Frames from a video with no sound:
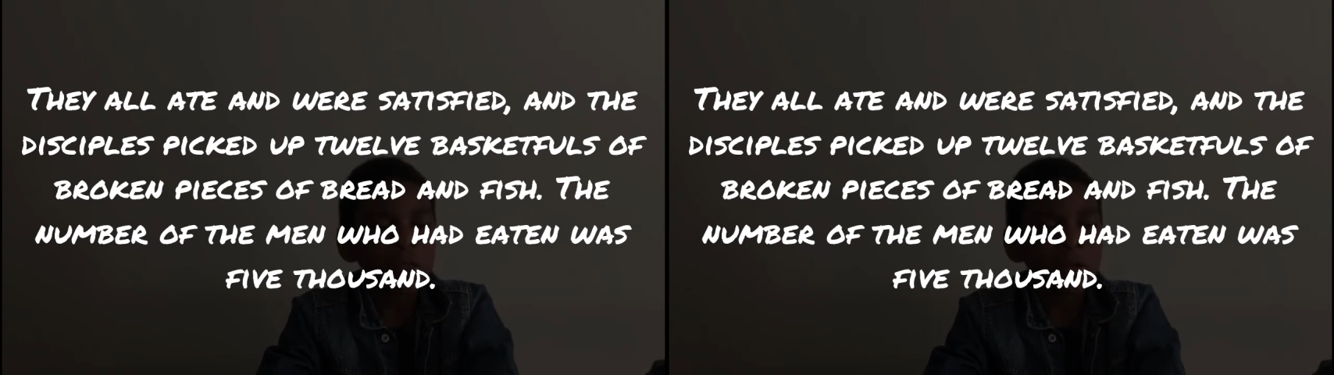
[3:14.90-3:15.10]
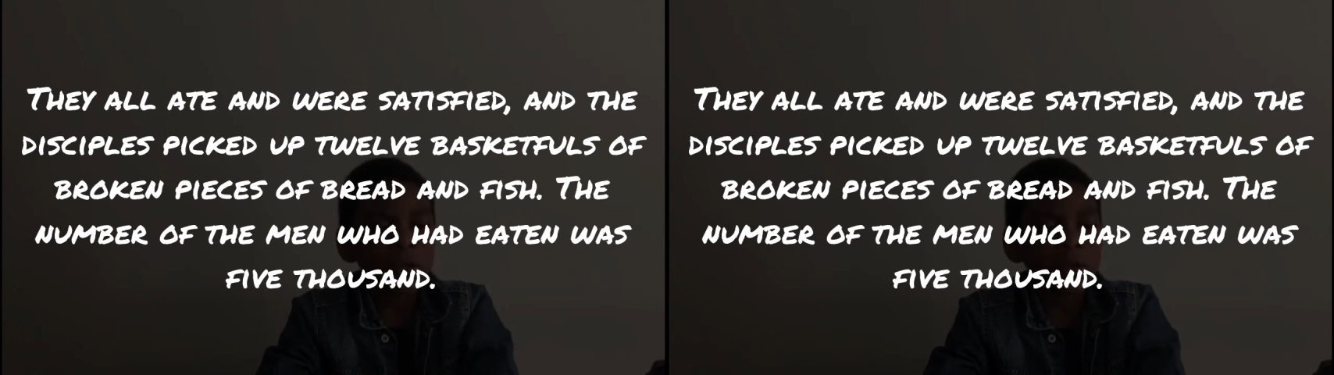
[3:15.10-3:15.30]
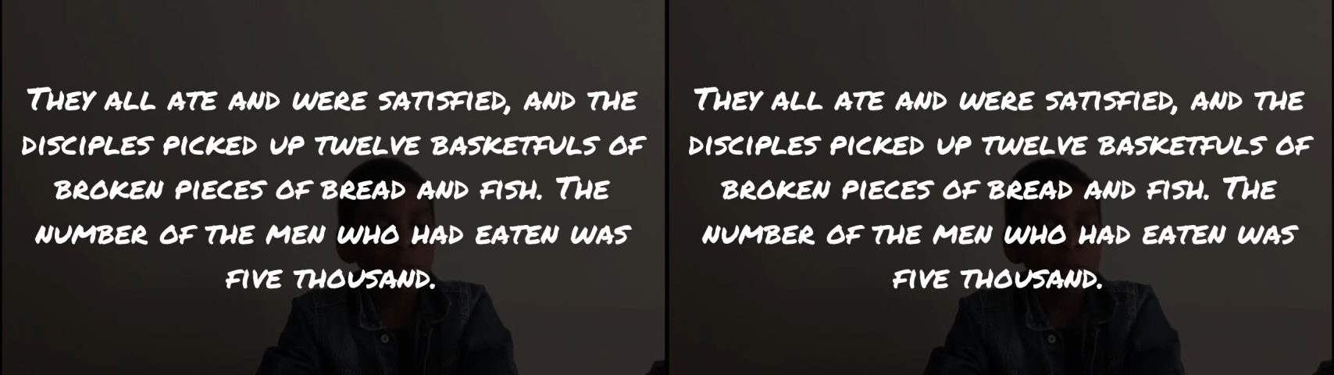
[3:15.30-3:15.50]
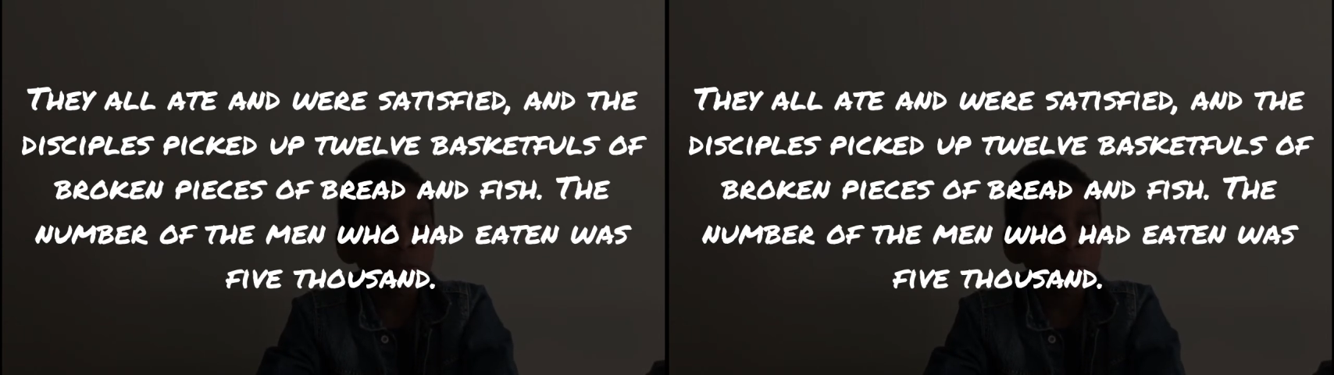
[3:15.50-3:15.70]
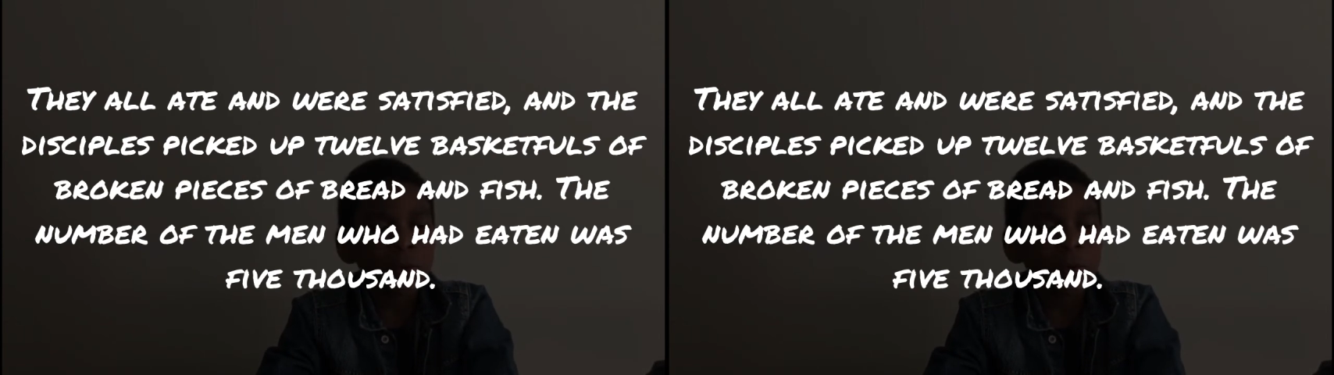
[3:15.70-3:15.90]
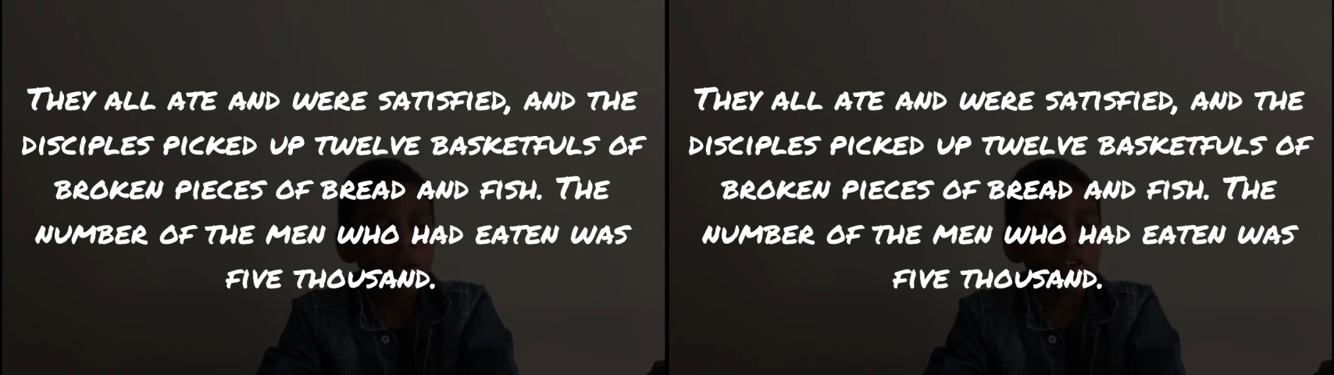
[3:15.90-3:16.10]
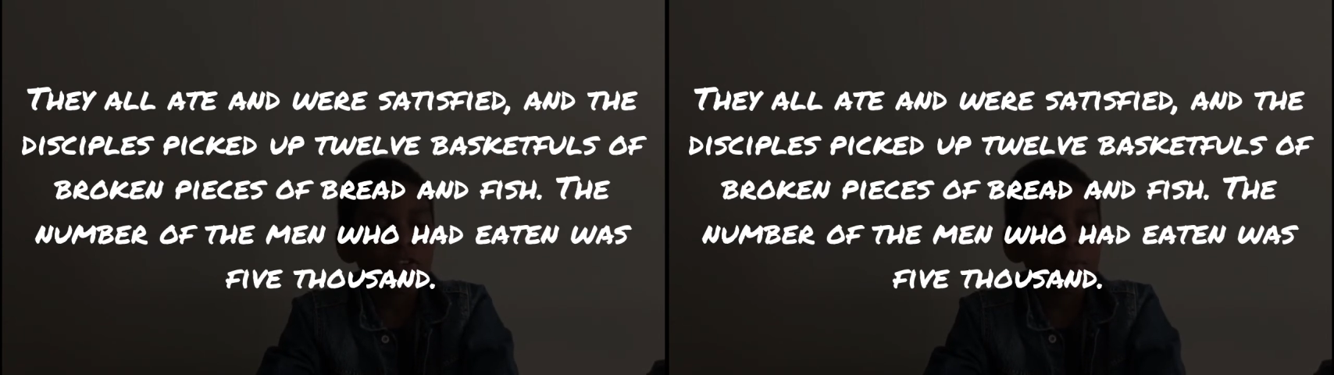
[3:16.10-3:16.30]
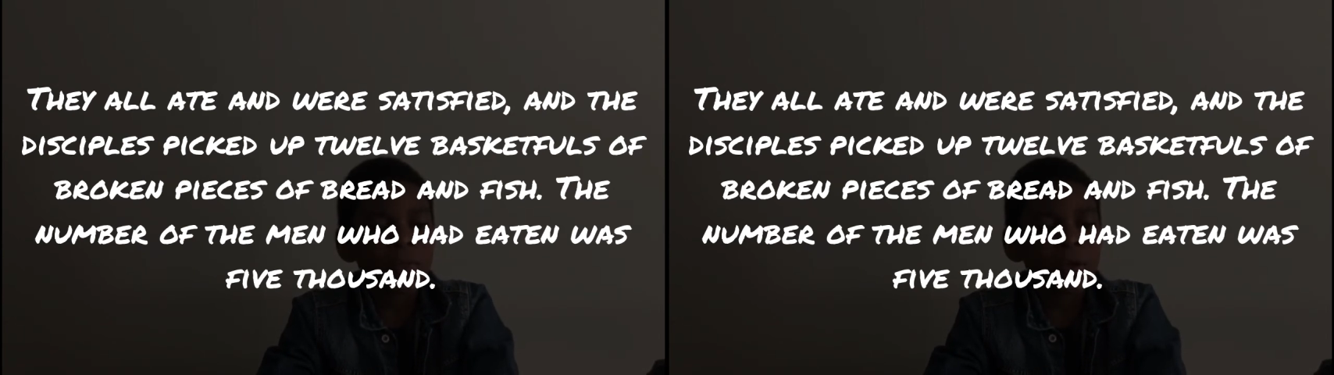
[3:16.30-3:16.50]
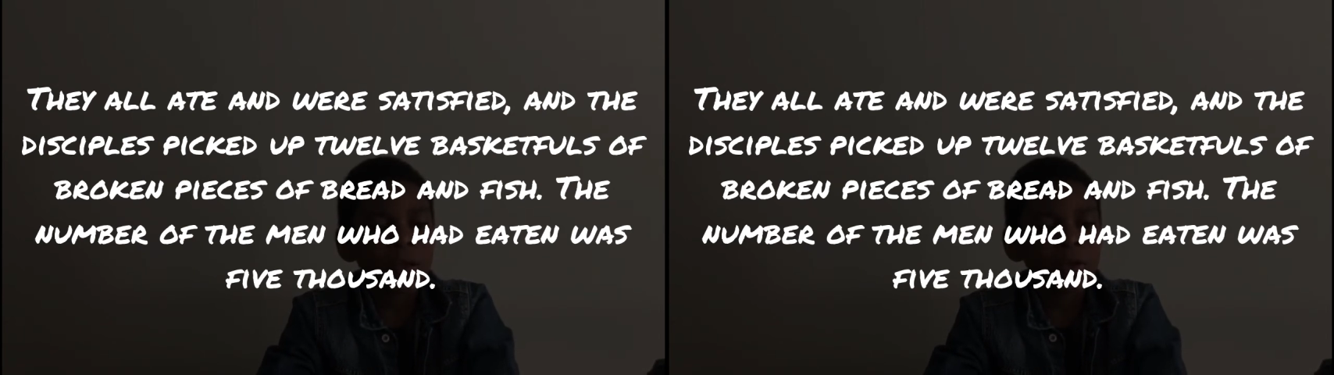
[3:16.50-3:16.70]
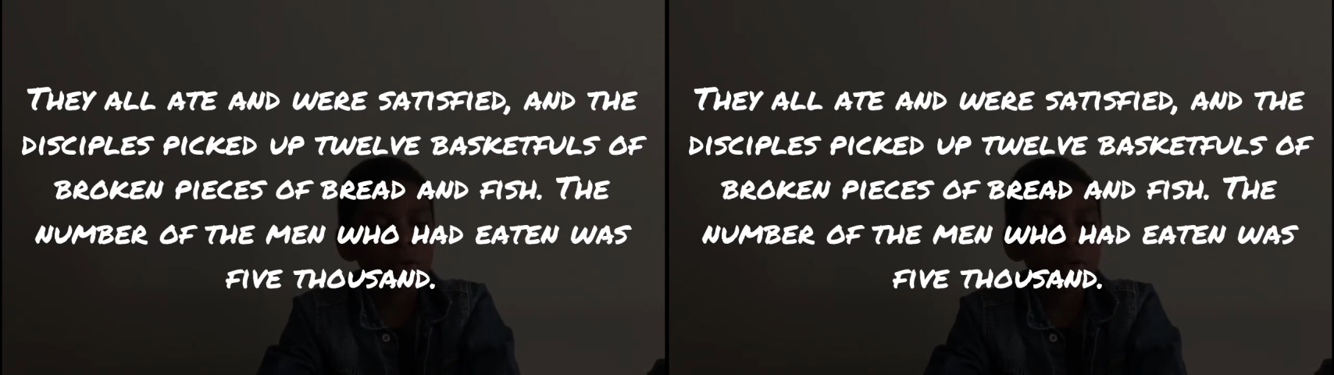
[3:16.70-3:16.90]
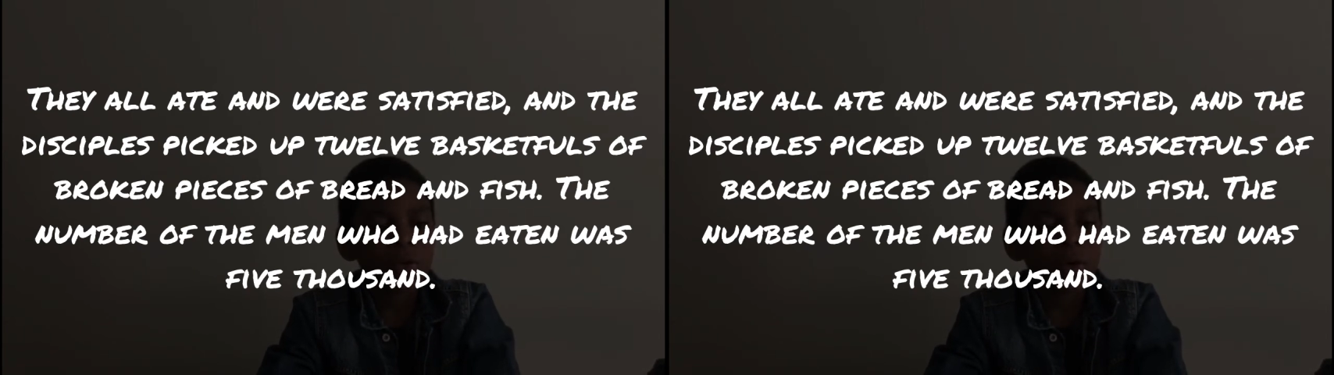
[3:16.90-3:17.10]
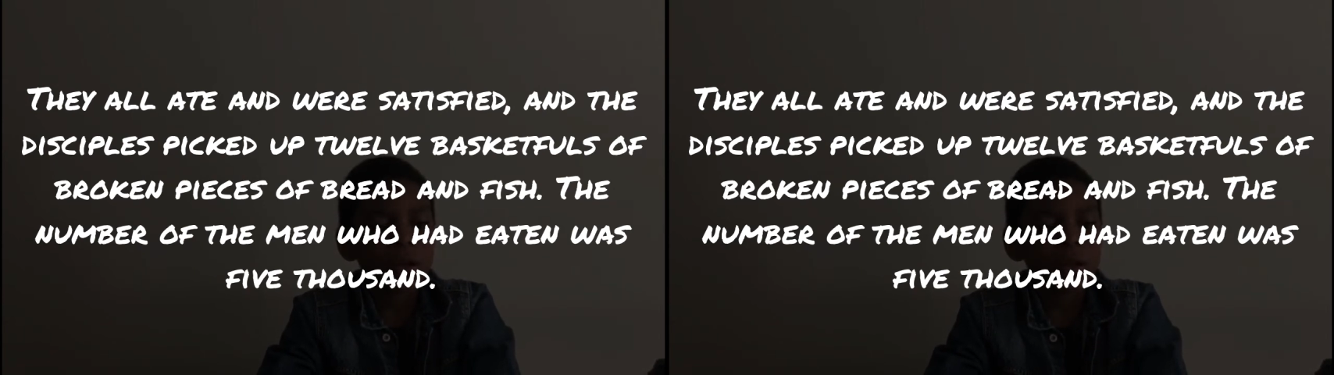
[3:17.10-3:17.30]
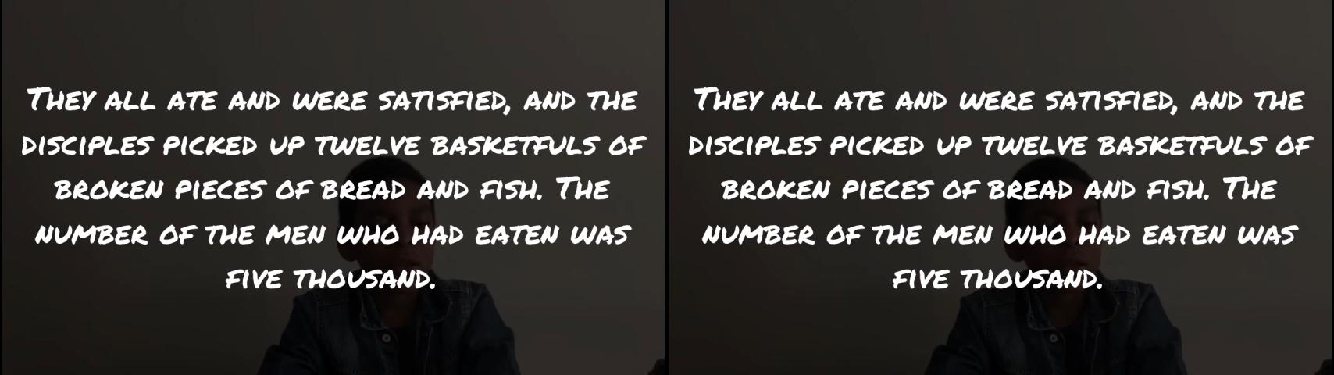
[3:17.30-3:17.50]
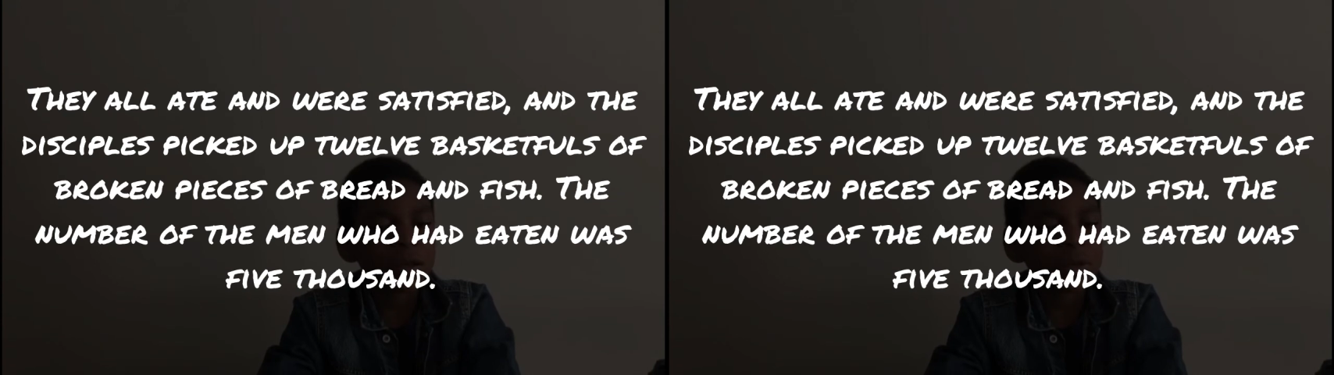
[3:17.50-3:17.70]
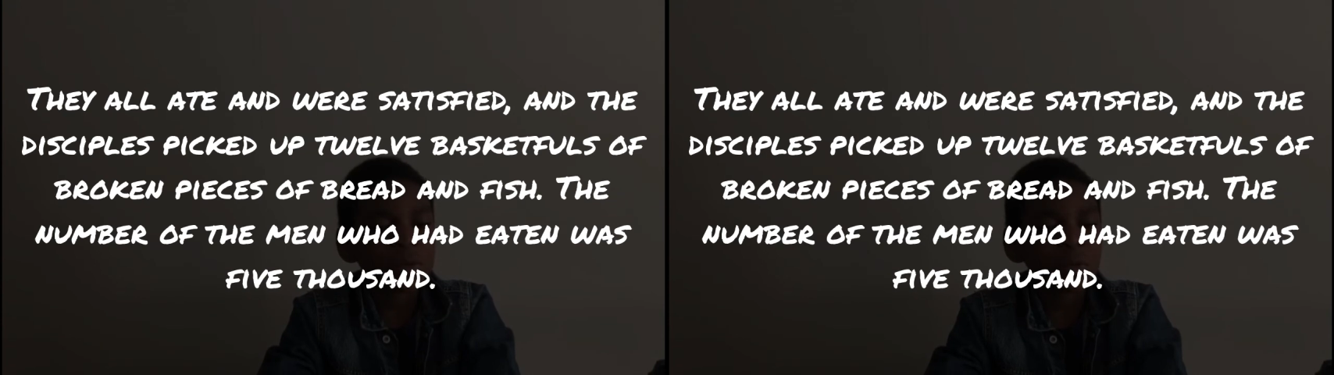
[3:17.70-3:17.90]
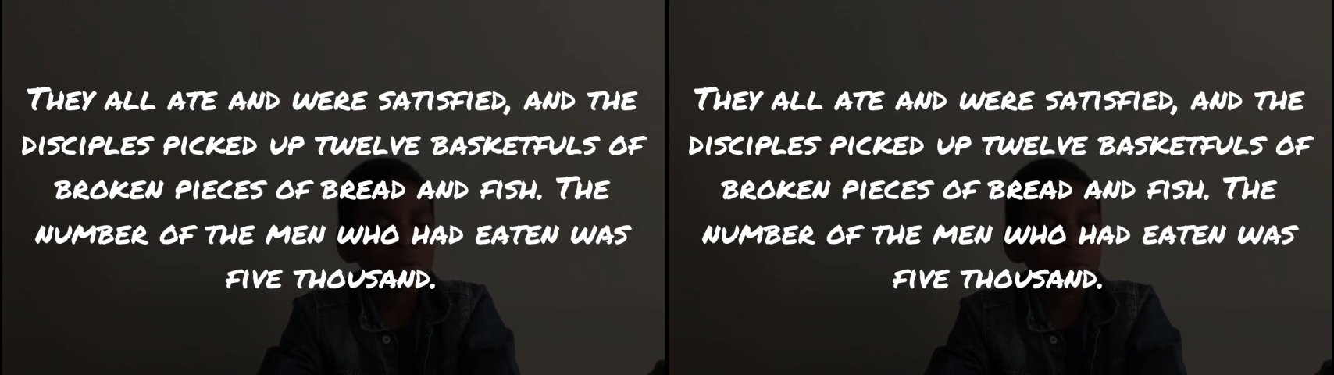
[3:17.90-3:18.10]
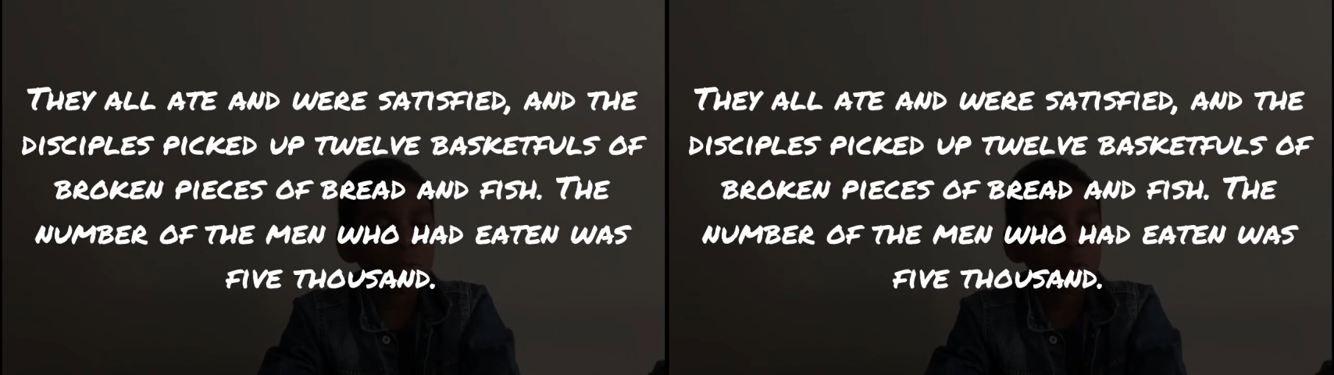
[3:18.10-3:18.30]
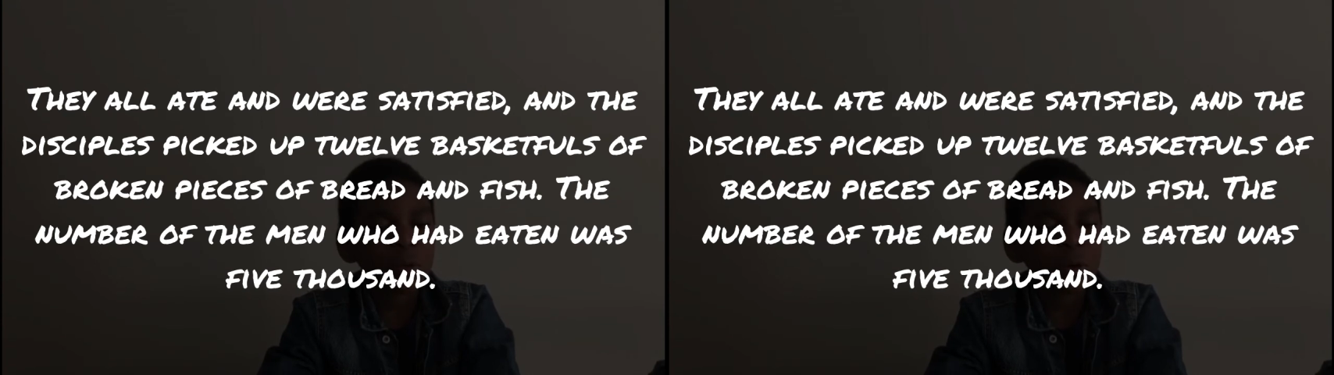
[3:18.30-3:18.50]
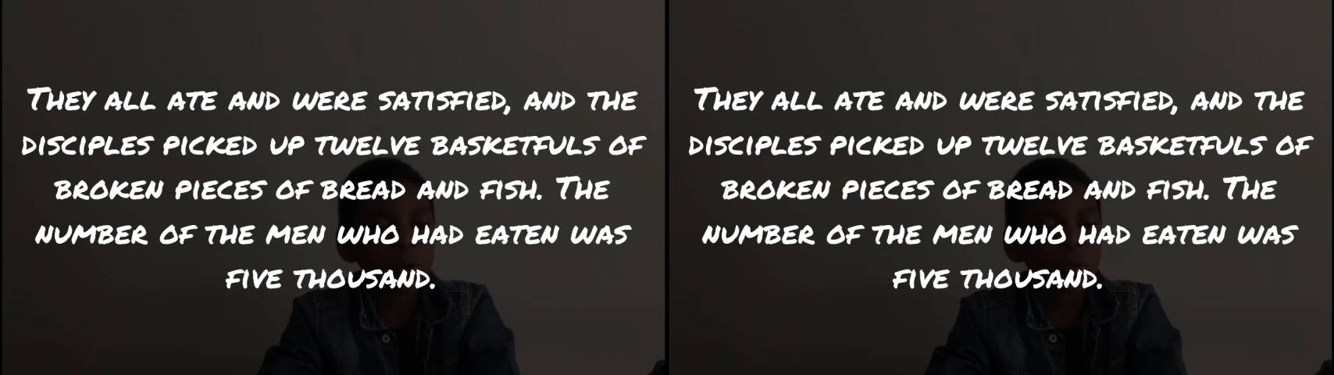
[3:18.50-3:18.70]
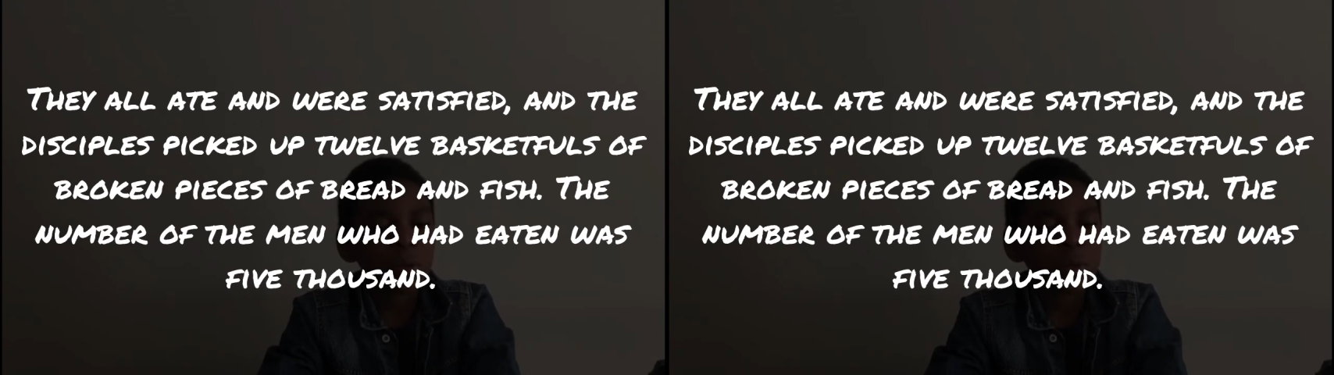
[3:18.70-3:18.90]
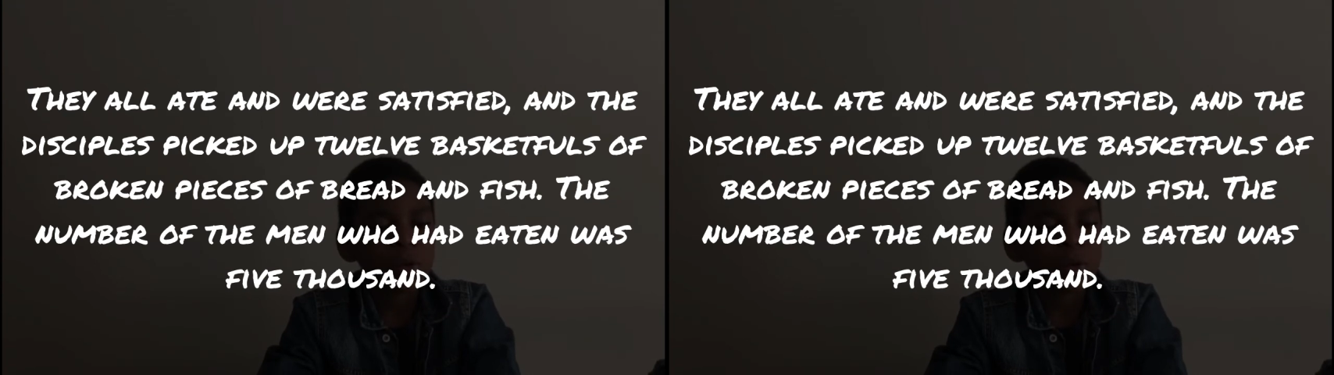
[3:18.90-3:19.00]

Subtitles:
No face is visible, so there are no lips to read.